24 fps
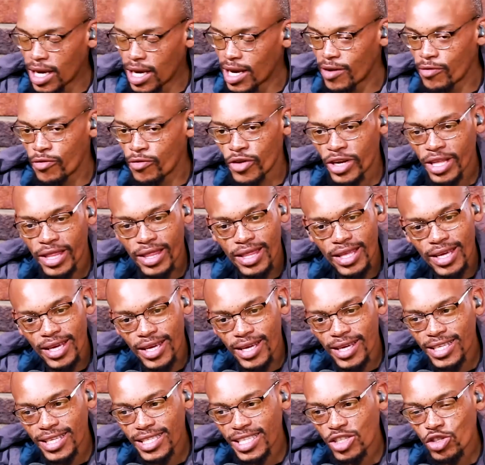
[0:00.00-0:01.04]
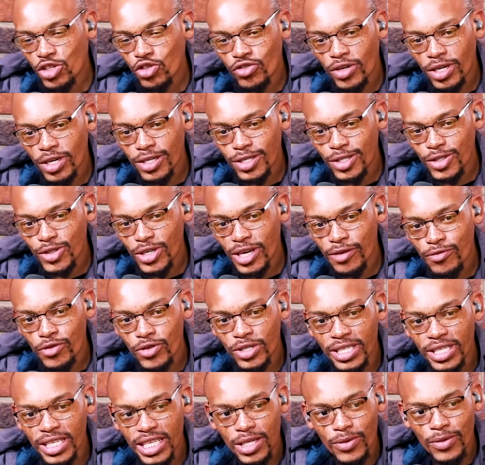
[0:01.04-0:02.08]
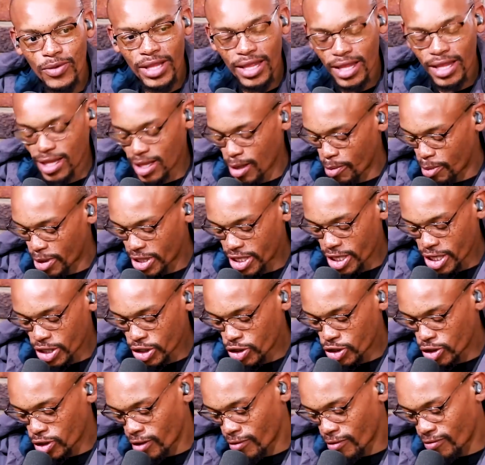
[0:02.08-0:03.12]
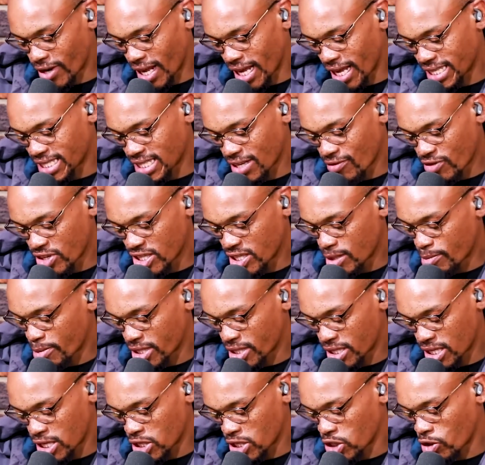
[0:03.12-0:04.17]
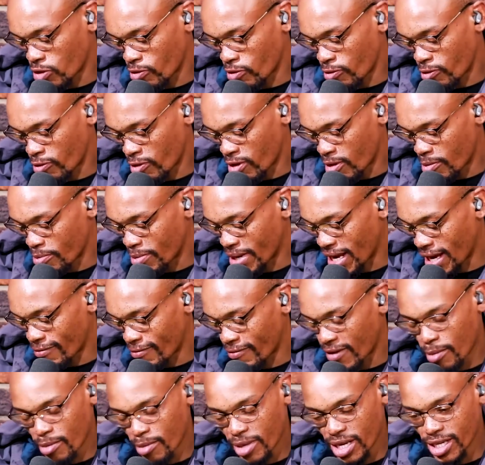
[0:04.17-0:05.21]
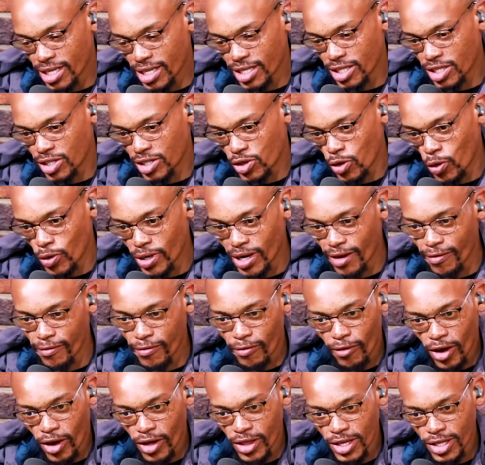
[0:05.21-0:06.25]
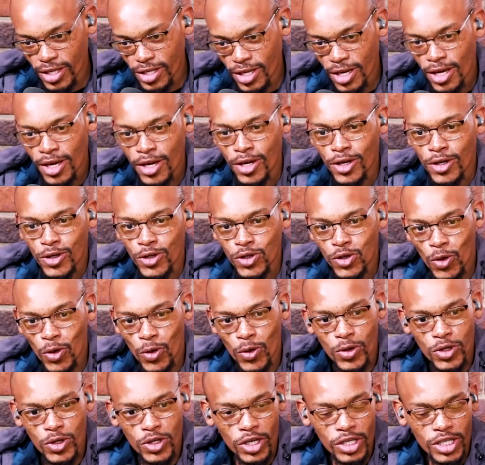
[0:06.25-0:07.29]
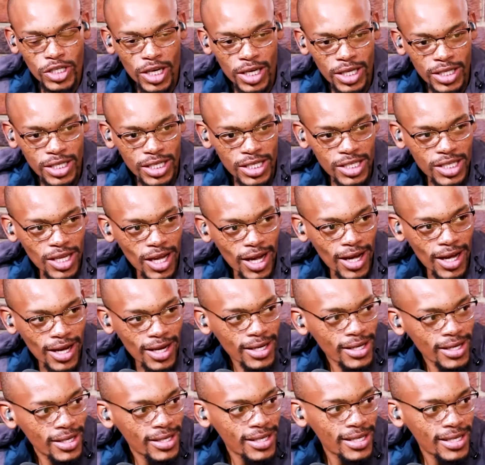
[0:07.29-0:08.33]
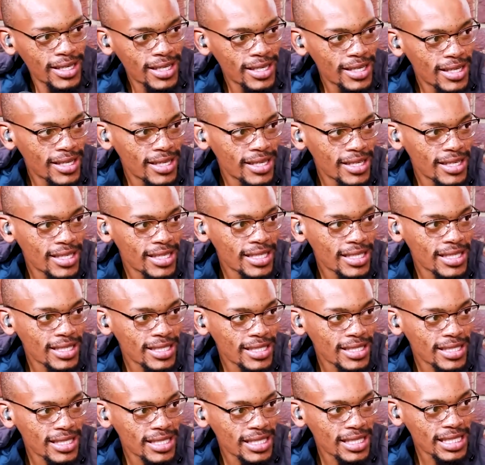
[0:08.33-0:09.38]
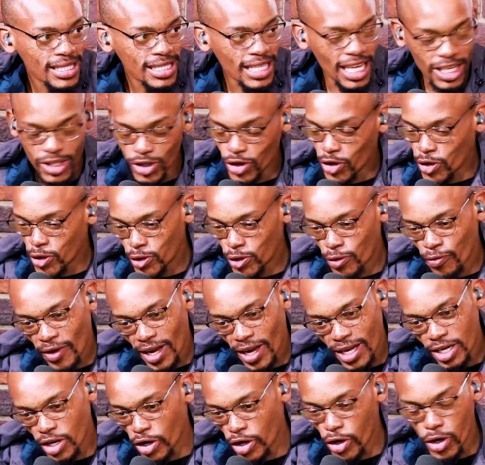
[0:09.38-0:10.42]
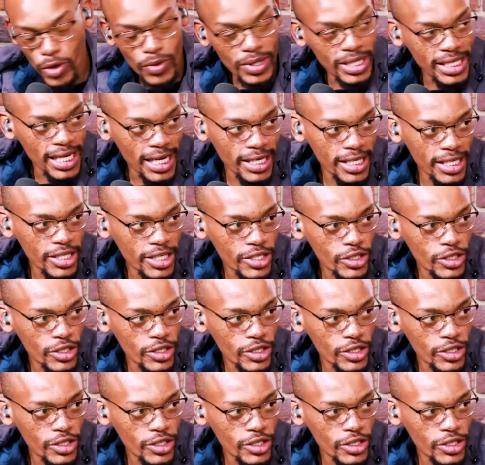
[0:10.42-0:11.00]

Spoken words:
Everything. It's a struggle. You have to deal with the potential of like 70% of black families don't have fathers. So your chances are that you're going to find a girl with daddy